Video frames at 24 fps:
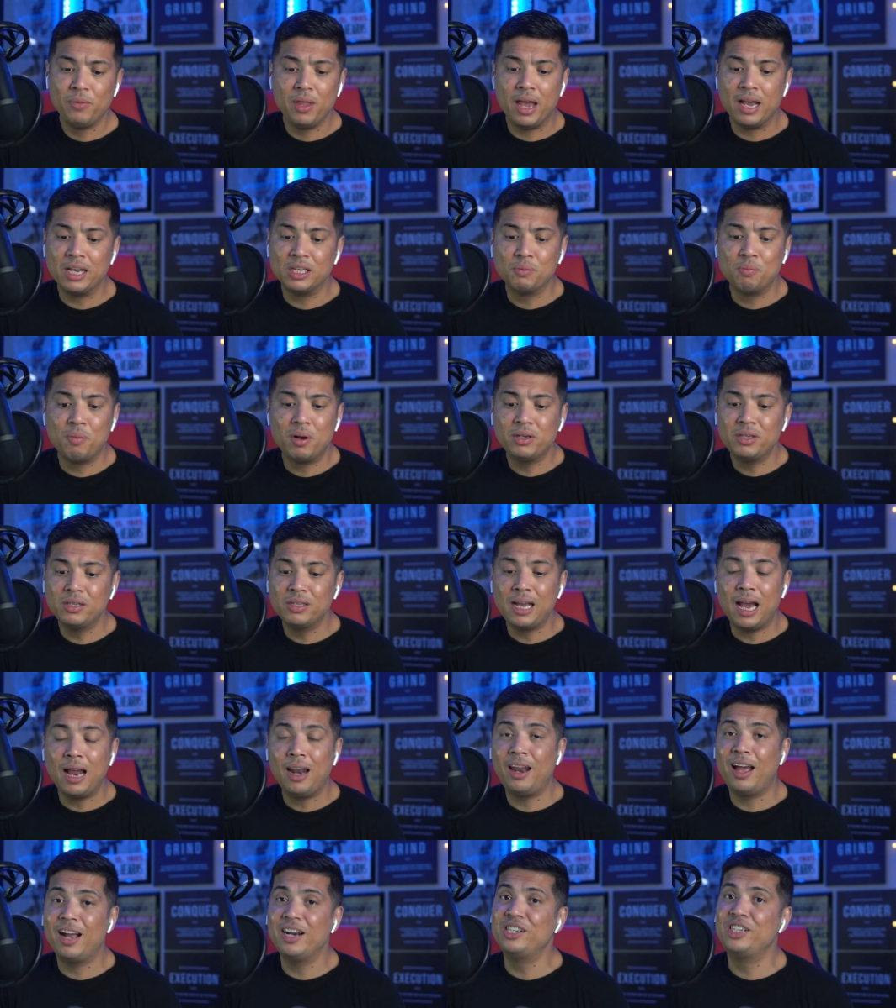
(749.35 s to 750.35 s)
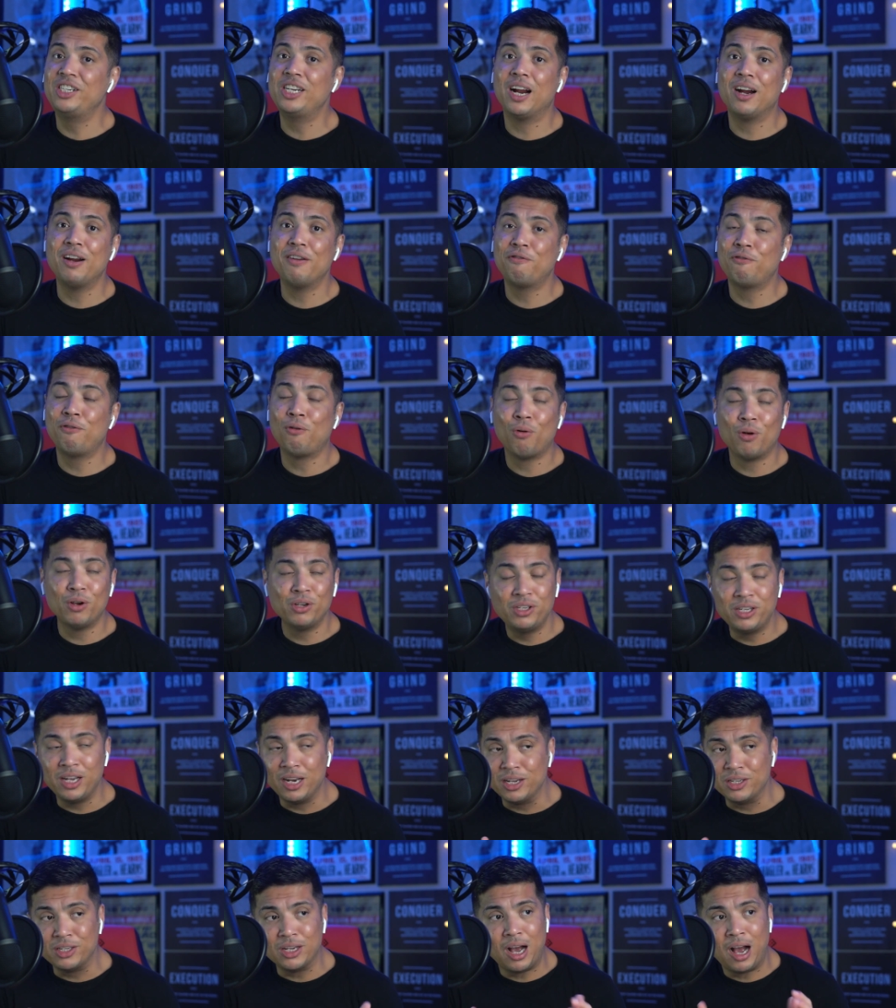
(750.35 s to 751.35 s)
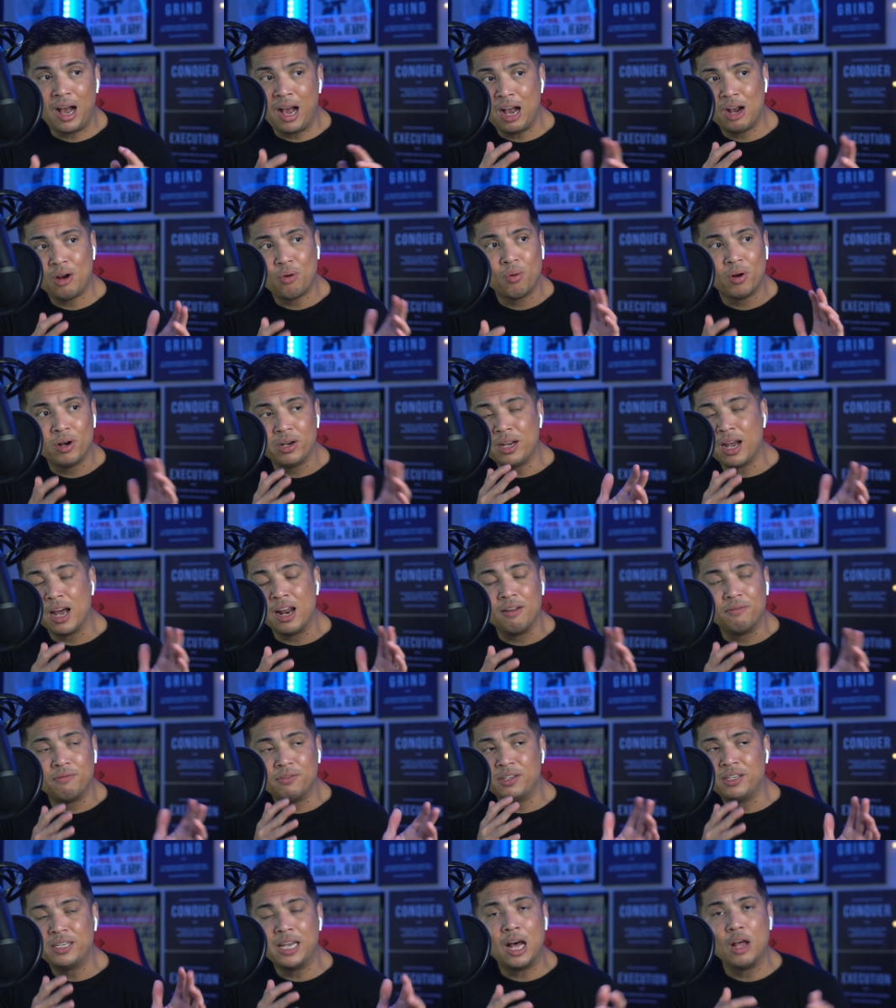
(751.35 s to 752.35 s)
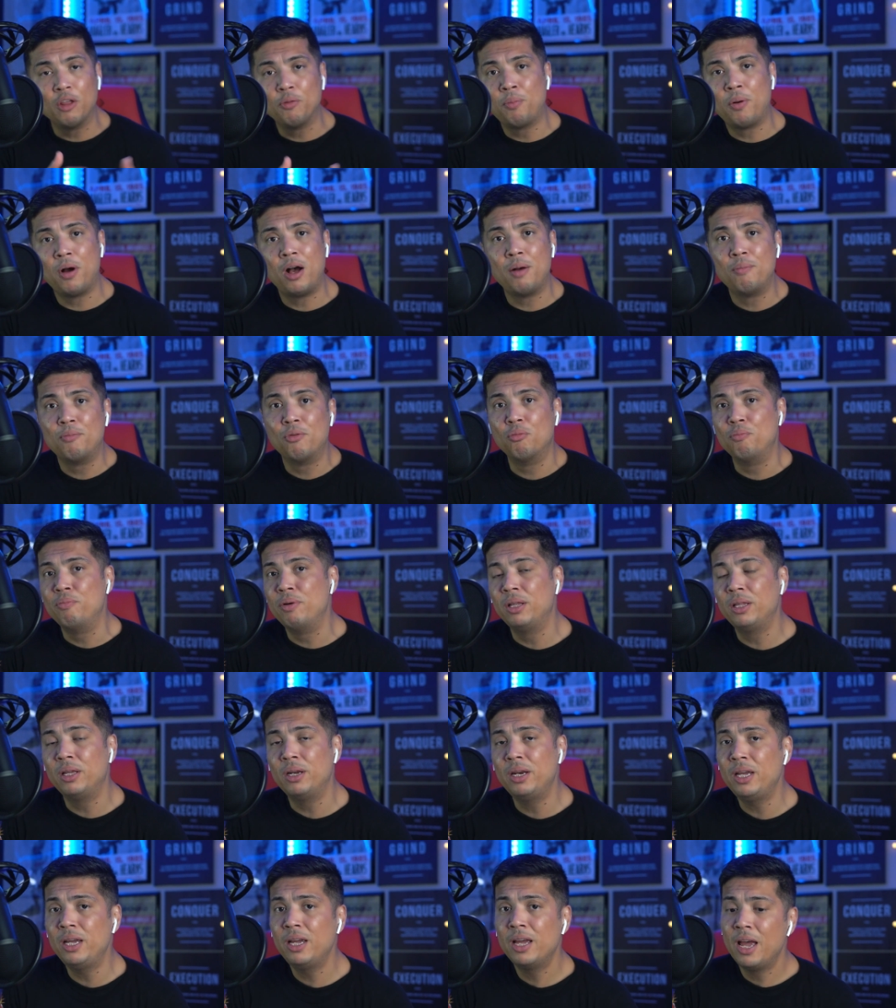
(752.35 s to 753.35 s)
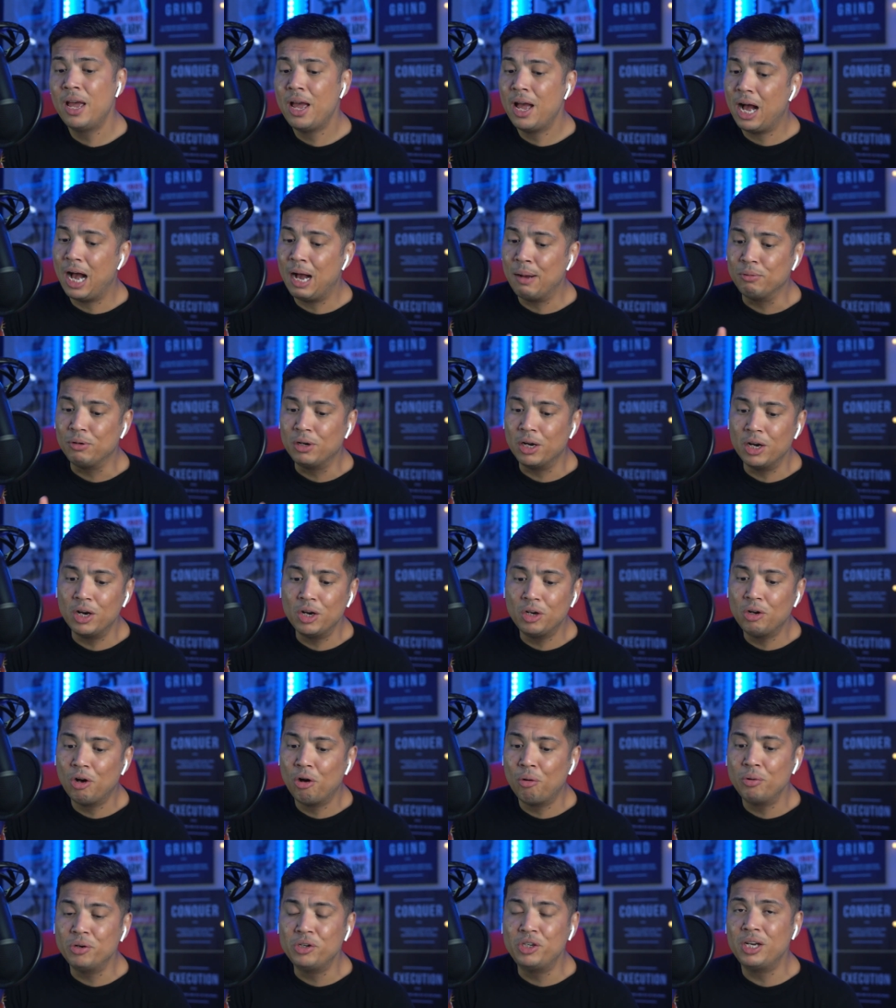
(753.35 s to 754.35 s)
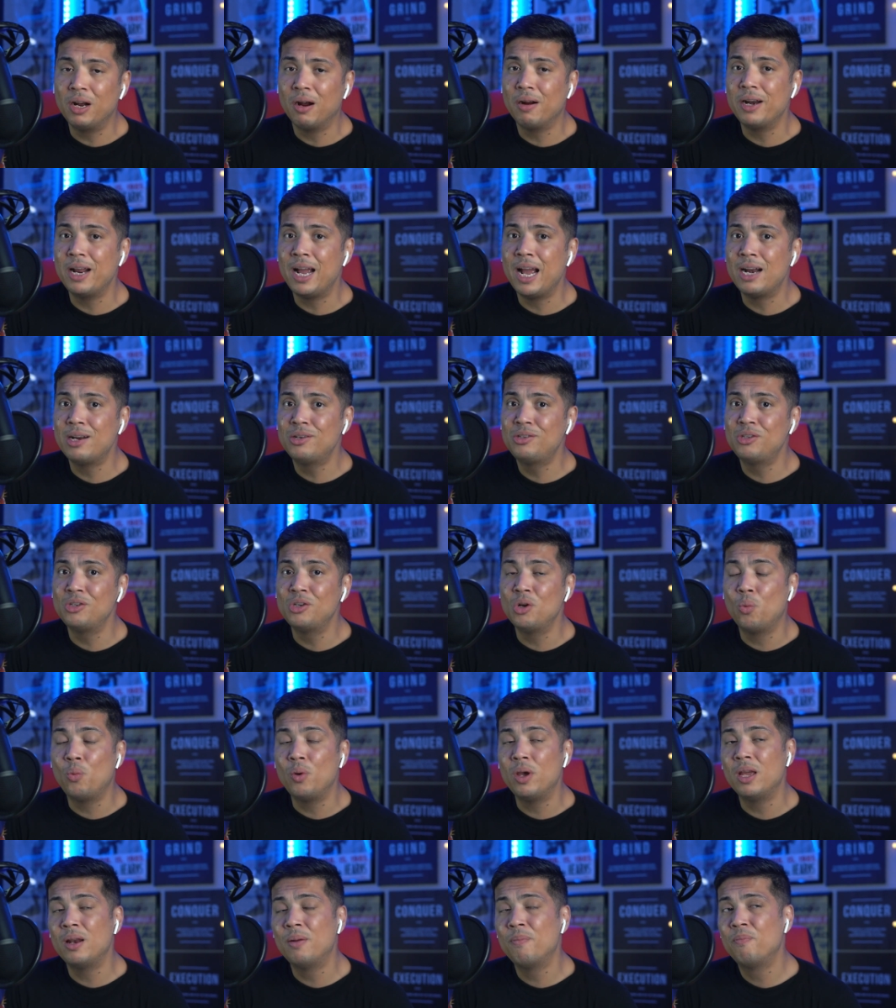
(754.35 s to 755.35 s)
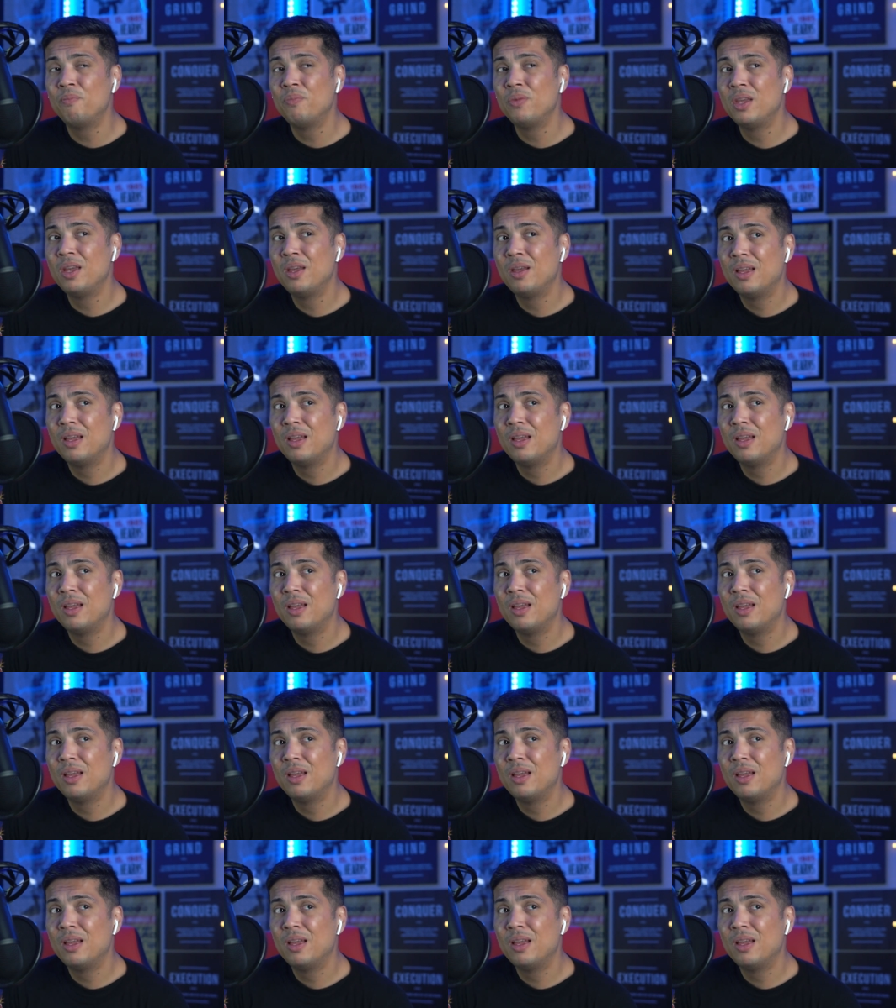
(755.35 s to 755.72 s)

As much as I like Jerry Forrest and his awkward kind of southpaw mobility, I'm going to go with Jared Anderson to win.